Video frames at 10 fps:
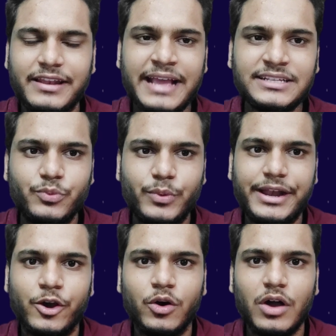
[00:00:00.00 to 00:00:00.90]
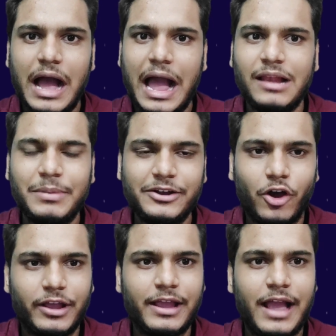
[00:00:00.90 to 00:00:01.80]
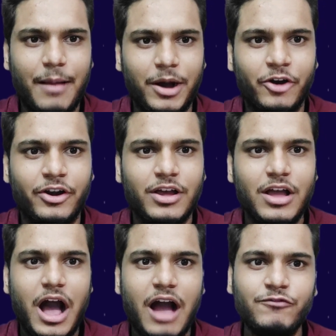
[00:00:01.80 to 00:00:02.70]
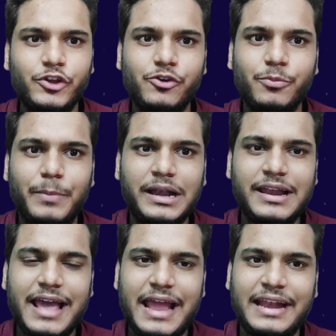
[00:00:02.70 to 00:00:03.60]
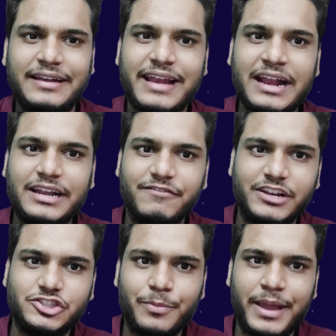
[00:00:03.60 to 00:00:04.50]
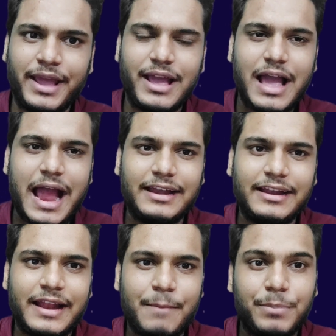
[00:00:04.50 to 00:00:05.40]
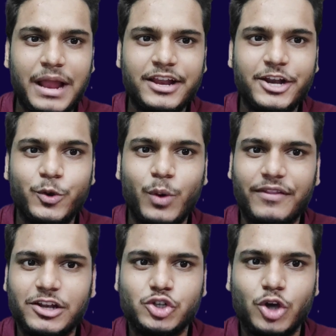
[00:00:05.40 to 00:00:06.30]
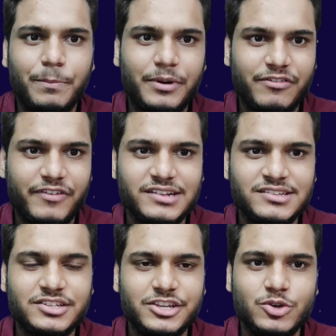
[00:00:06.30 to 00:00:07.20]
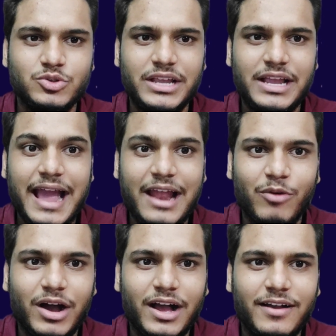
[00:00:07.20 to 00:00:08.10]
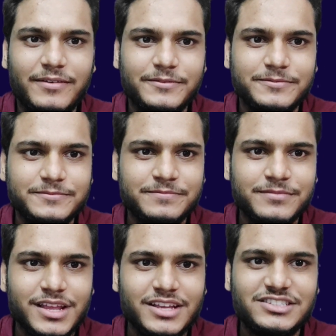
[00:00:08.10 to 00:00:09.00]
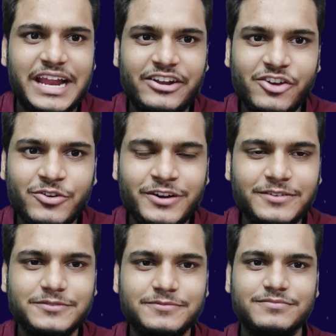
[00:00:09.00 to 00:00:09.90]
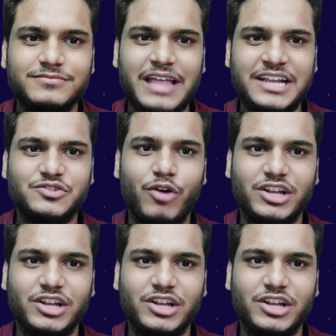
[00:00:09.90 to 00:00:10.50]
the next video I'll be talking about how do you build an attractive resume and can apply it to other job profiles using Canva. Stay tuned. Thanks for